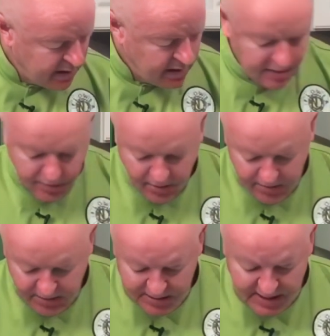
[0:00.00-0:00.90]
pearl
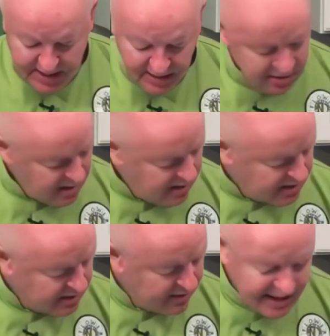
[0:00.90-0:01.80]
dust here,
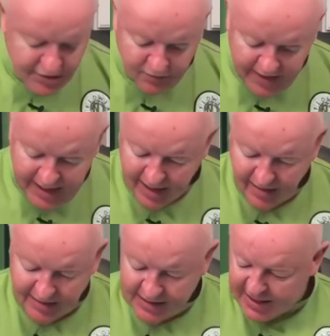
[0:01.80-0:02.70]
so these really are
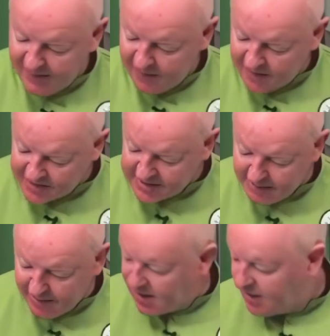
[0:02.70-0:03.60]
going to give you a
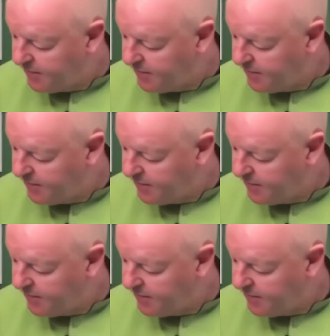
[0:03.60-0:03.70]
similar,